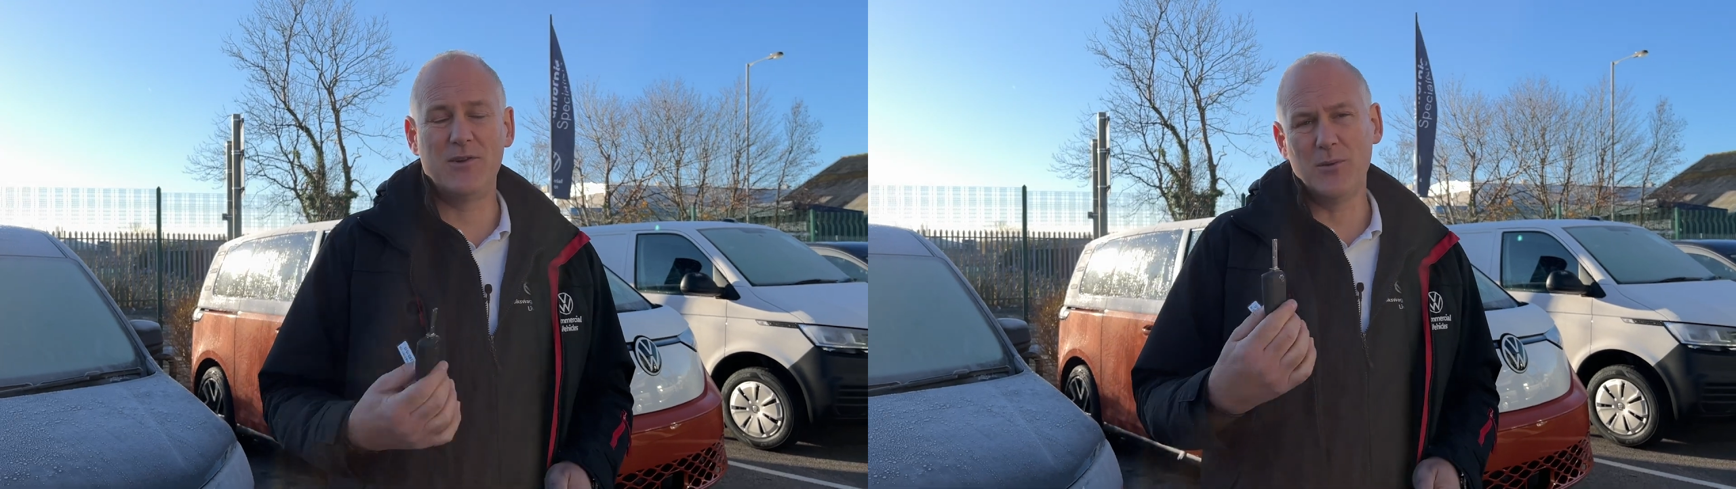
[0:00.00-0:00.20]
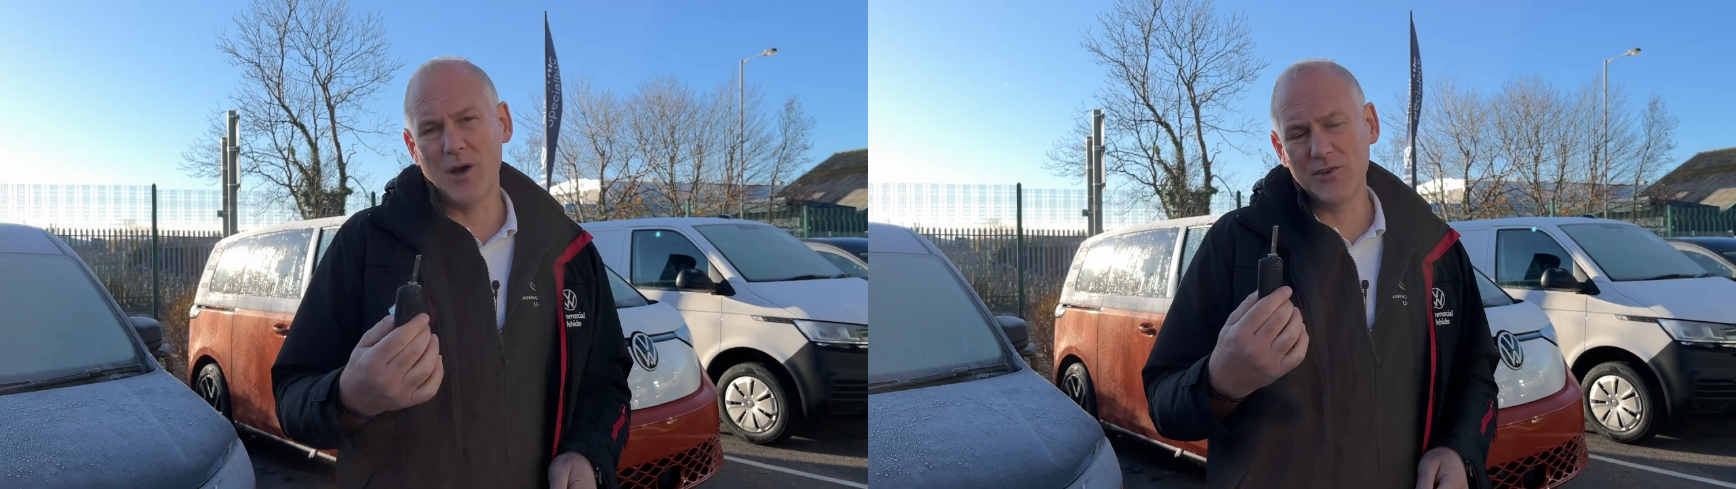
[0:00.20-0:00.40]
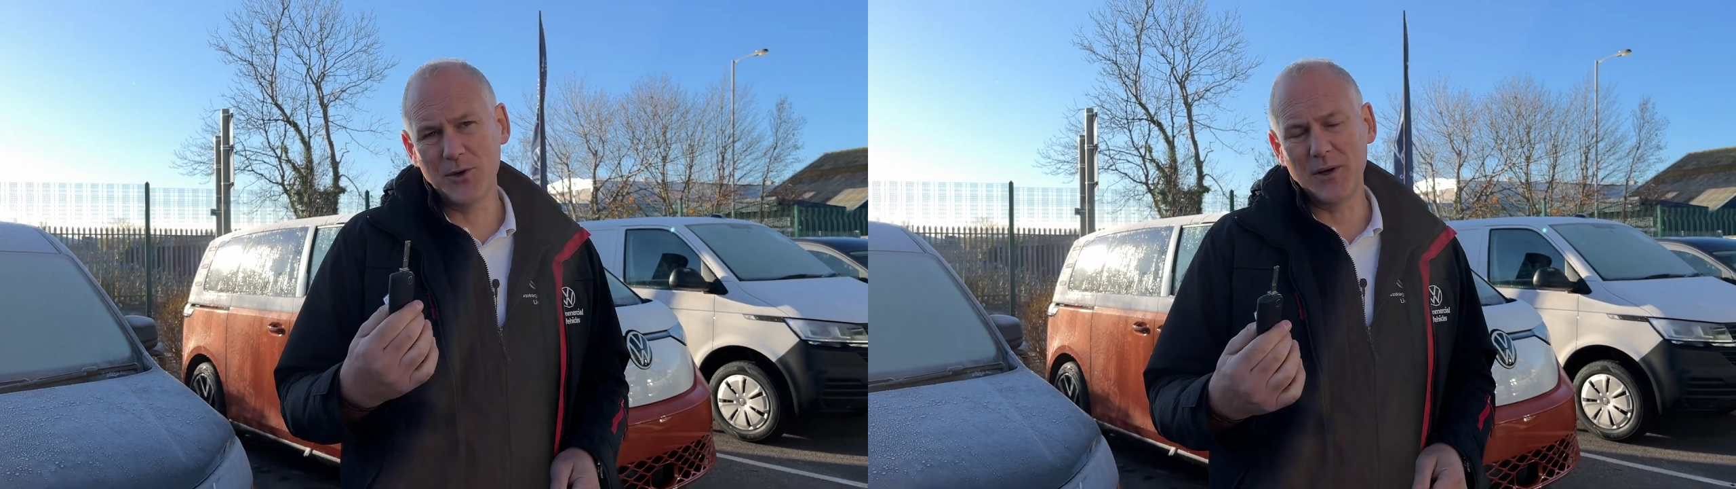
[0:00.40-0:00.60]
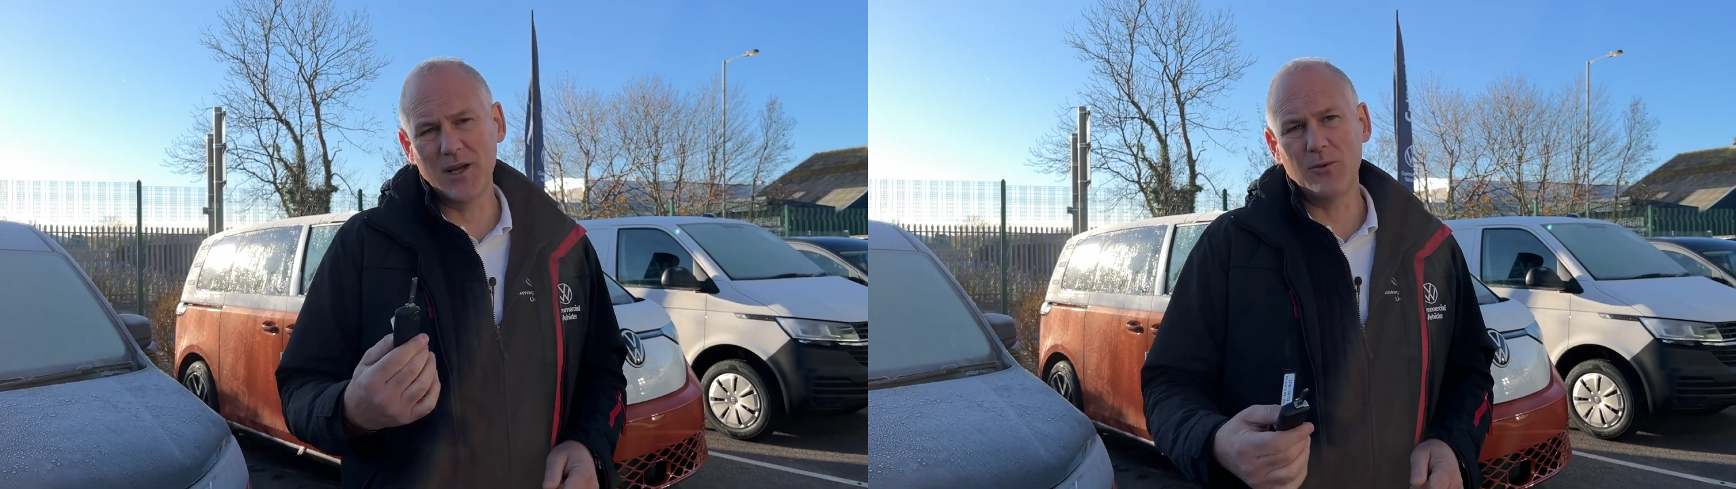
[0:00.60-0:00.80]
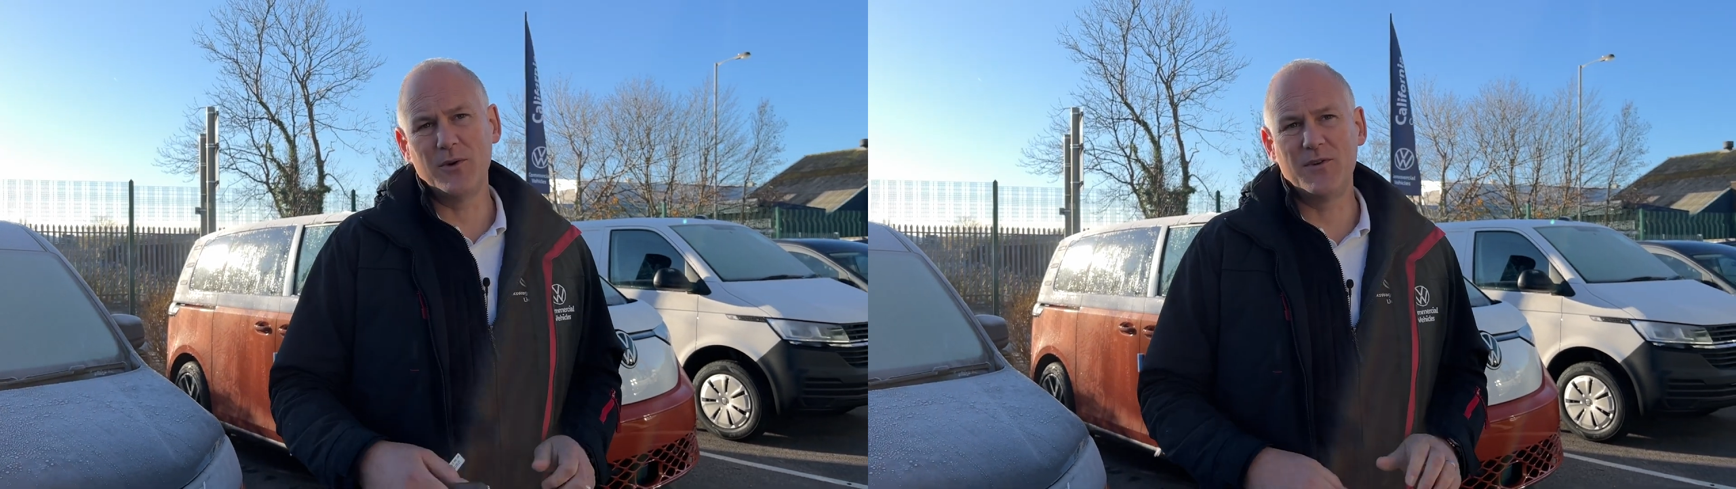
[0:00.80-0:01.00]
you are doing
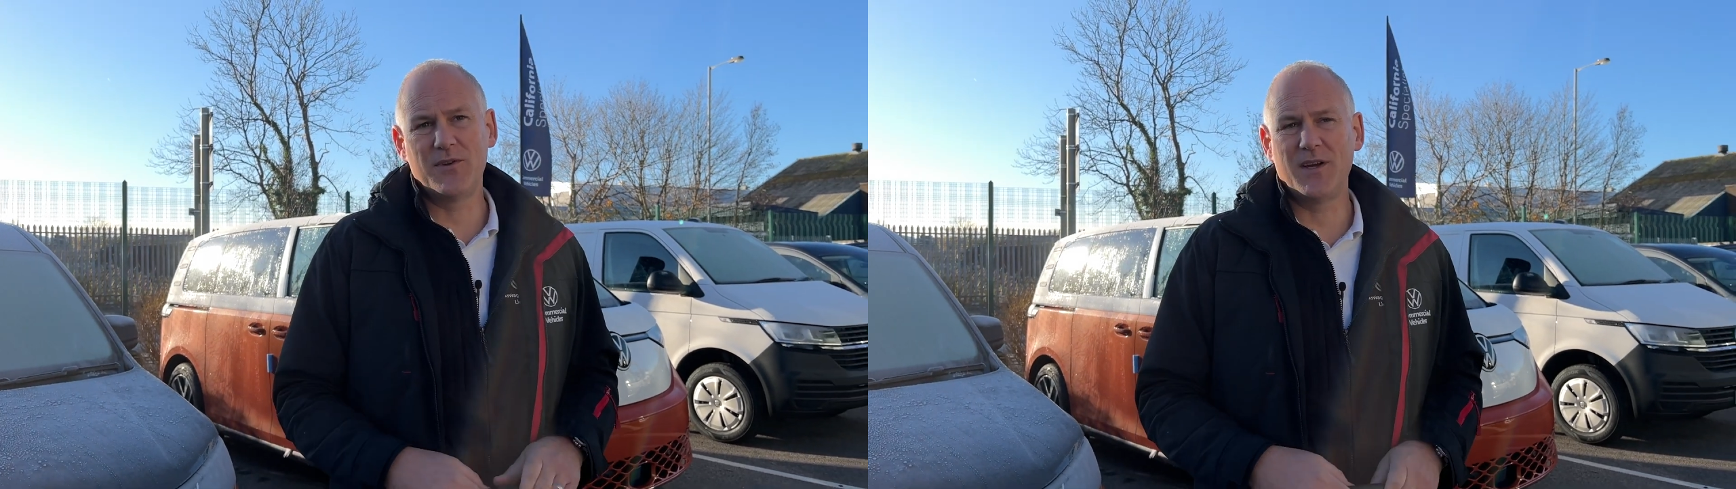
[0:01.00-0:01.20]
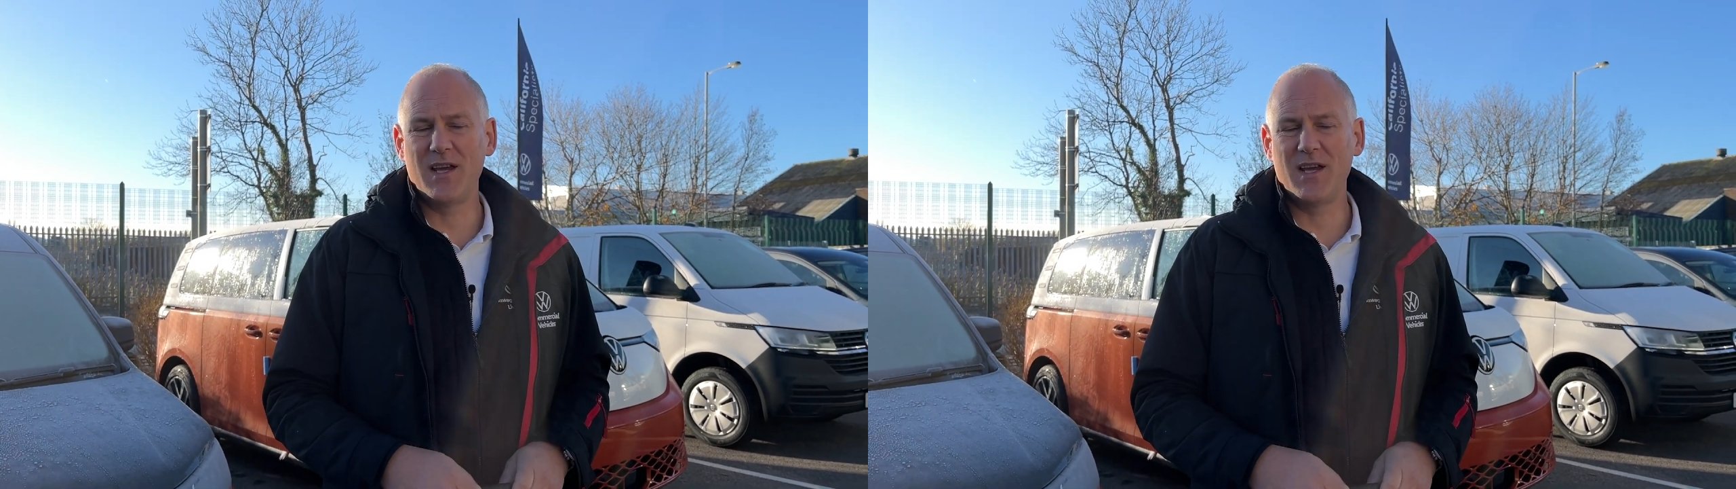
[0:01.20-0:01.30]
it with the thing.